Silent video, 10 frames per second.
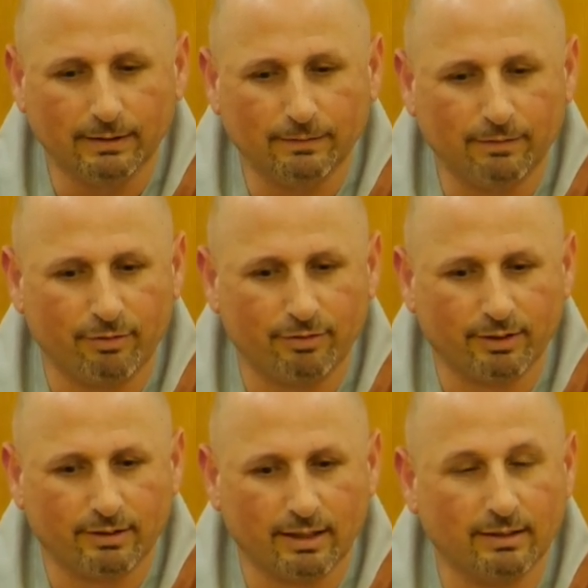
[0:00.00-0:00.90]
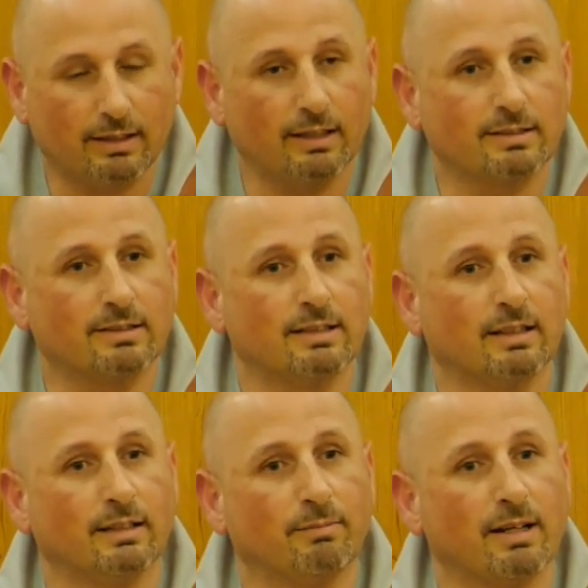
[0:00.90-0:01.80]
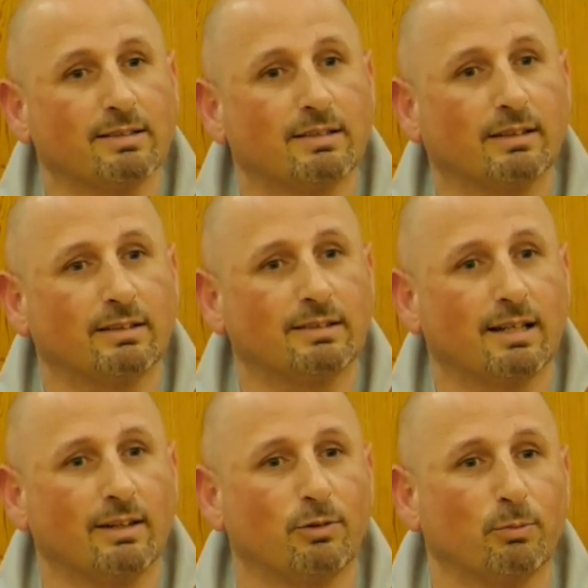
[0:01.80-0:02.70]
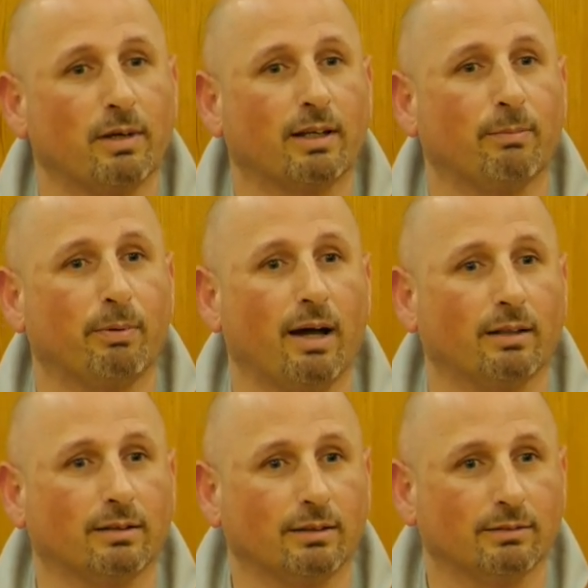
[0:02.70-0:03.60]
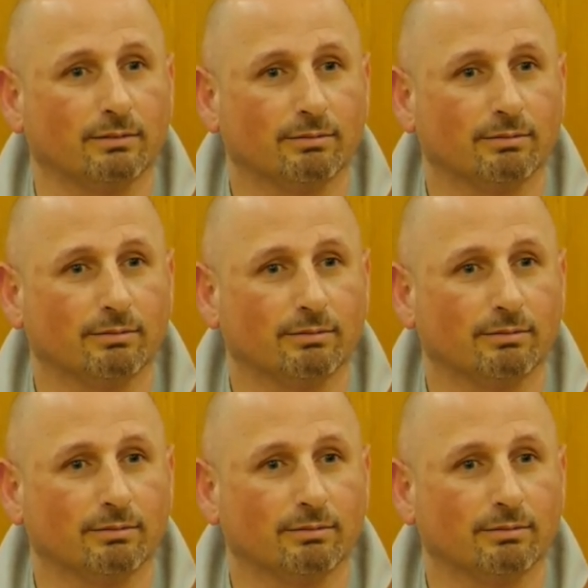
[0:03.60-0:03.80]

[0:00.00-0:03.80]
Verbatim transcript: And after 10 days, the master decided to make a party.